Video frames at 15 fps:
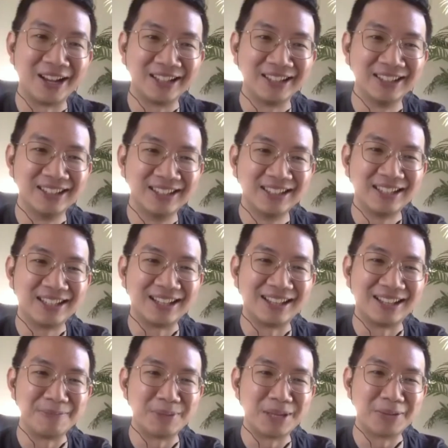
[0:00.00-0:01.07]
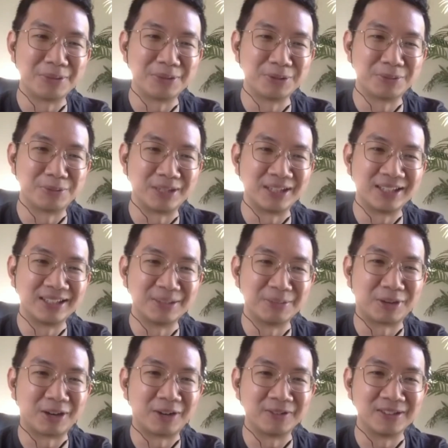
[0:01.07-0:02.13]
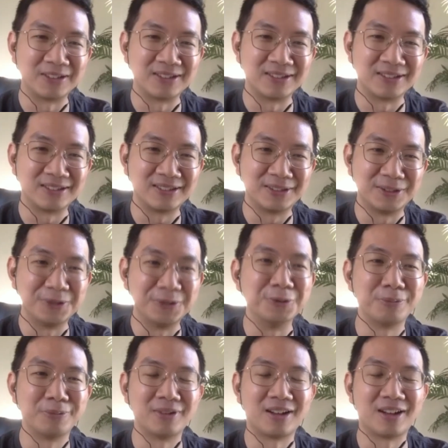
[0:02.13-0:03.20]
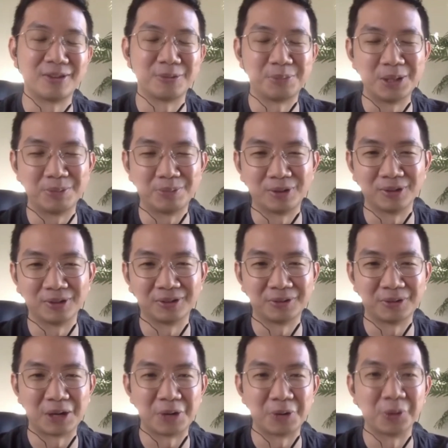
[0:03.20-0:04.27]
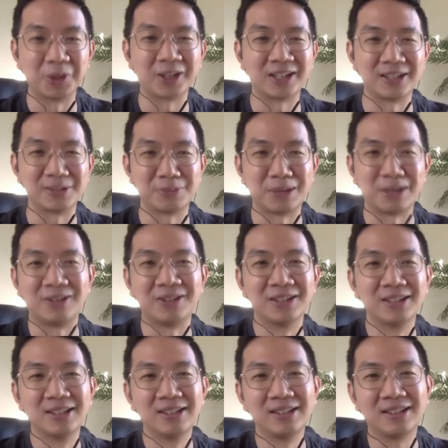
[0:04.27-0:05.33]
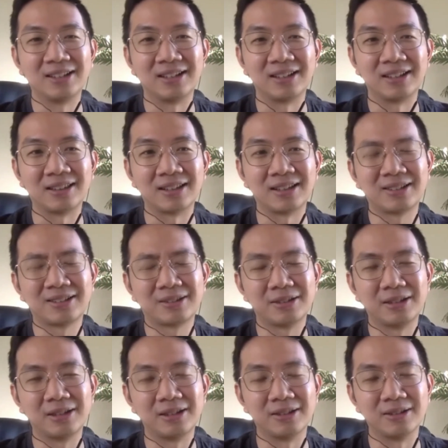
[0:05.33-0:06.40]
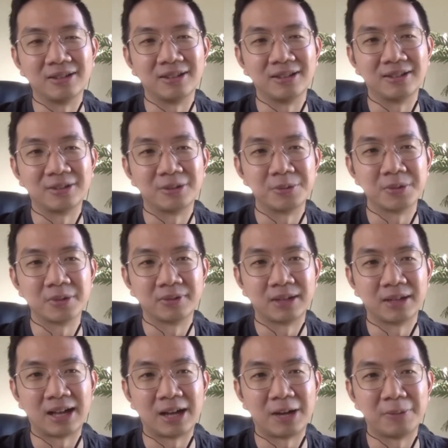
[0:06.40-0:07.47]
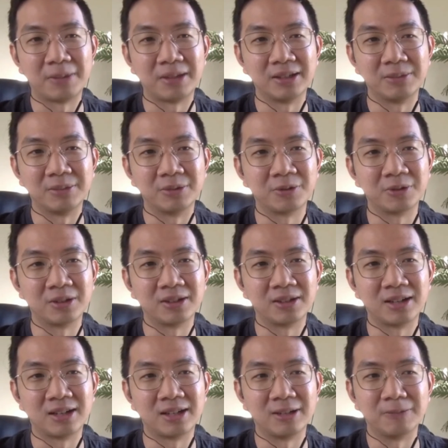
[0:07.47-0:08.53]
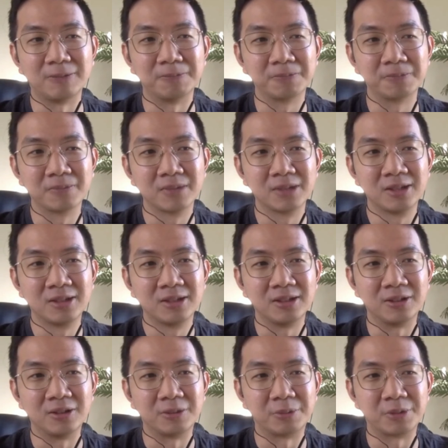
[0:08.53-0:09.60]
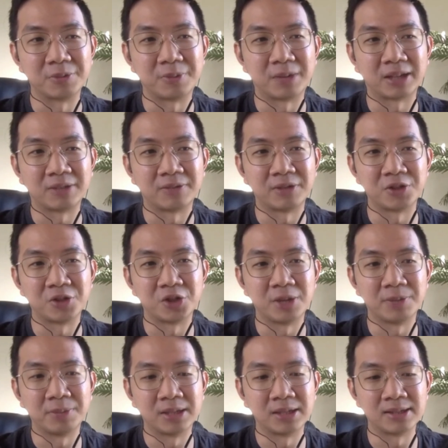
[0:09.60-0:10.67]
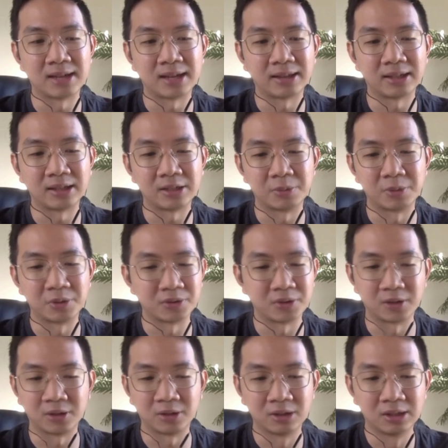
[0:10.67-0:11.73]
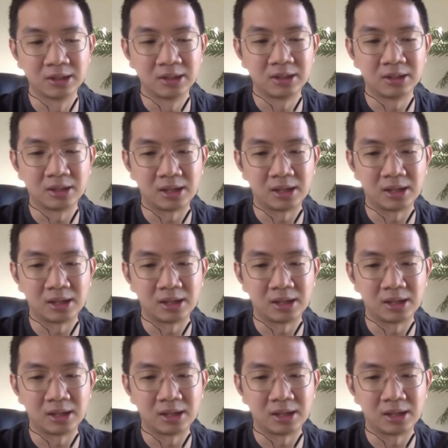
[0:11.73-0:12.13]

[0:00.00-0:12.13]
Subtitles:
brand and be able to bring the province to other people through our work as well. And I think in terms of like how my immigrant perspective has shaped this, I think it's more so